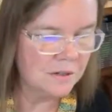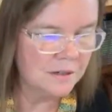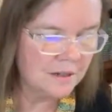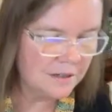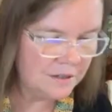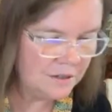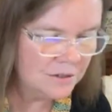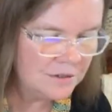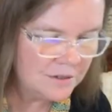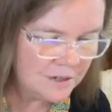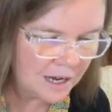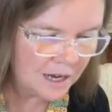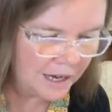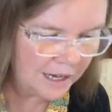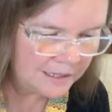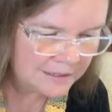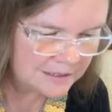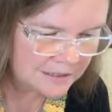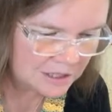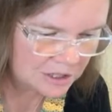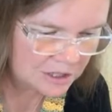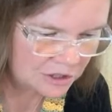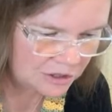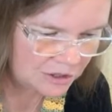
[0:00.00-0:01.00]
you
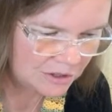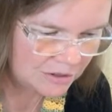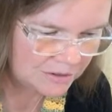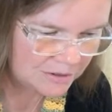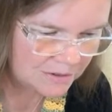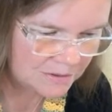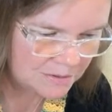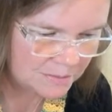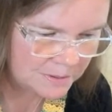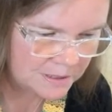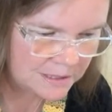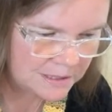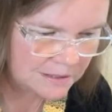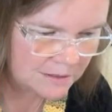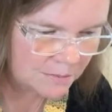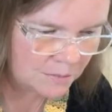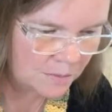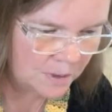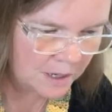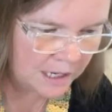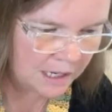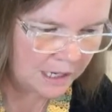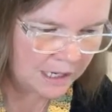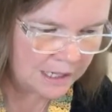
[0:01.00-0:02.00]
guys, because you're the reason
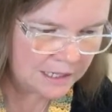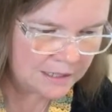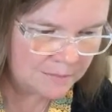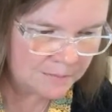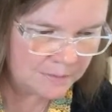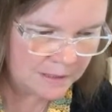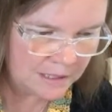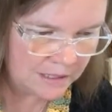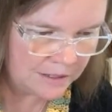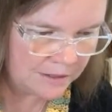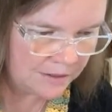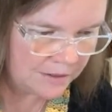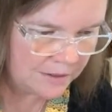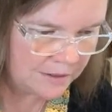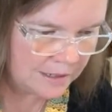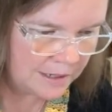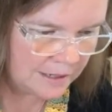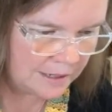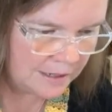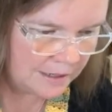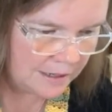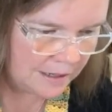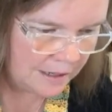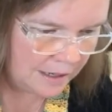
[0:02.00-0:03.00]
why I am here.
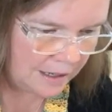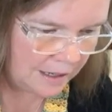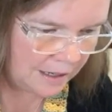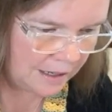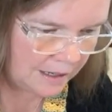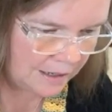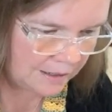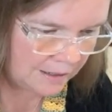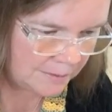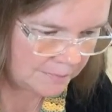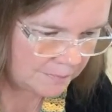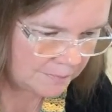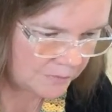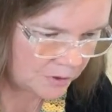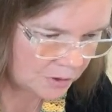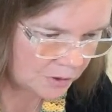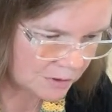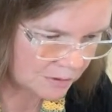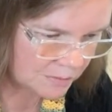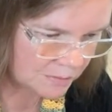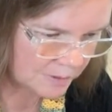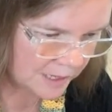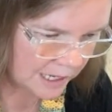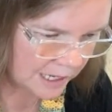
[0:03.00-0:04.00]

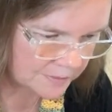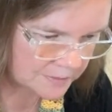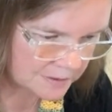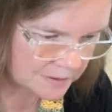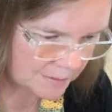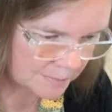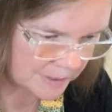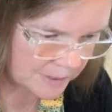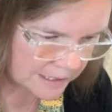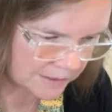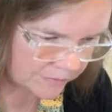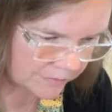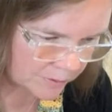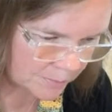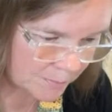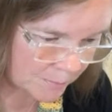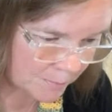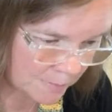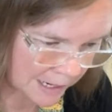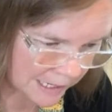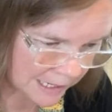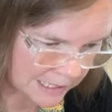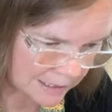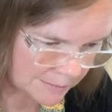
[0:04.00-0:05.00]
Ooh, we have somebody from
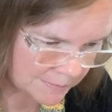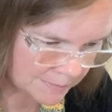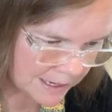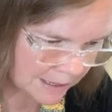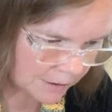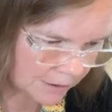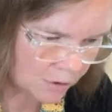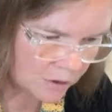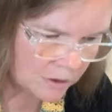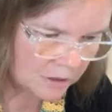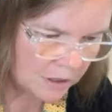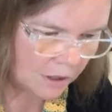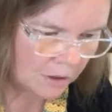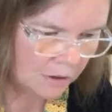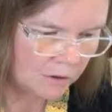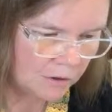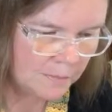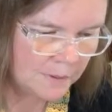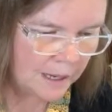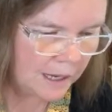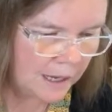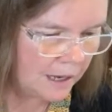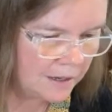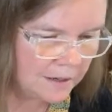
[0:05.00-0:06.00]
Miami,
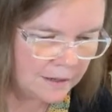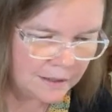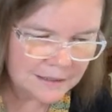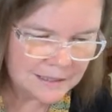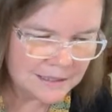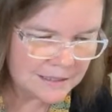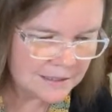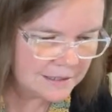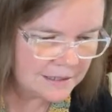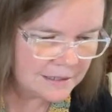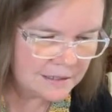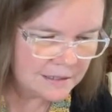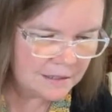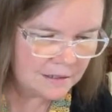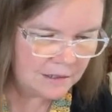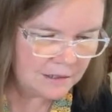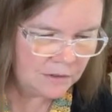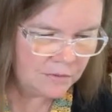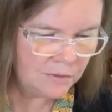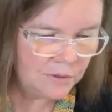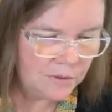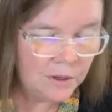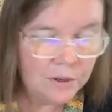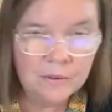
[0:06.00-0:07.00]
Oklahoma. I honestly didn't
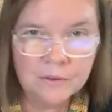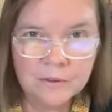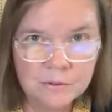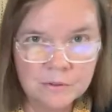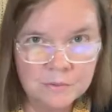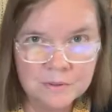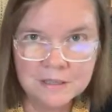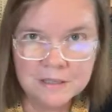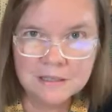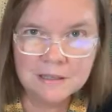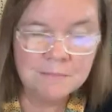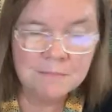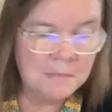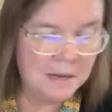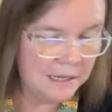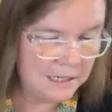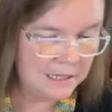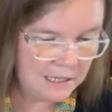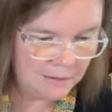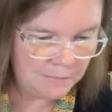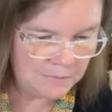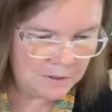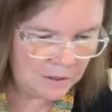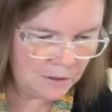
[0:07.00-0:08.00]
even know there was a
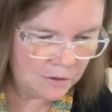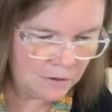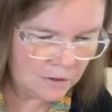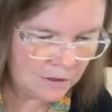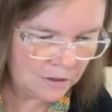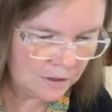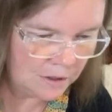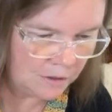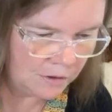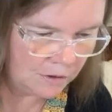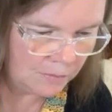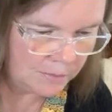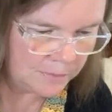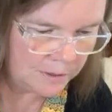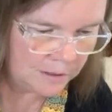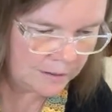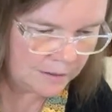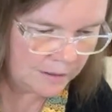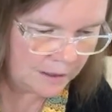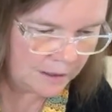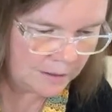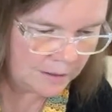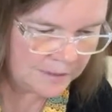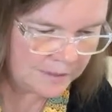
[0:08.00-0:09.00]
Miami, Oklahoma,
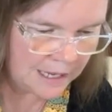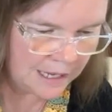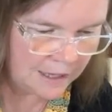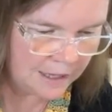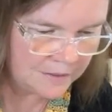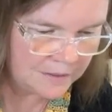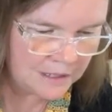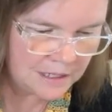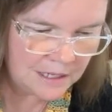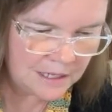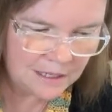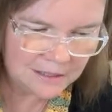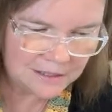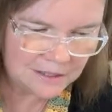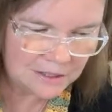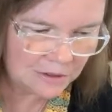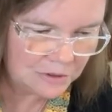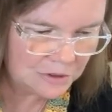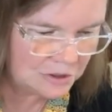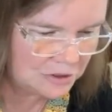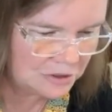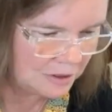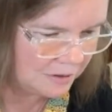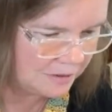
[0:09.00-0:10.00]
Kathy. So
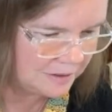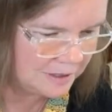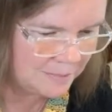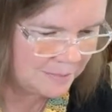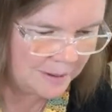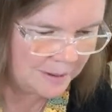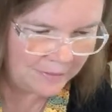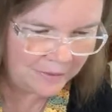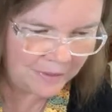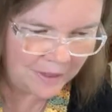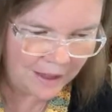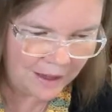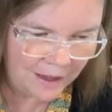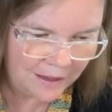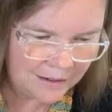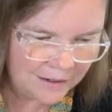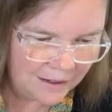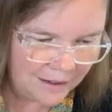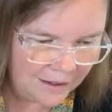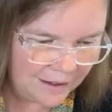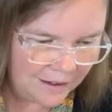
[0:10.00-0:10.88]
sorry about that.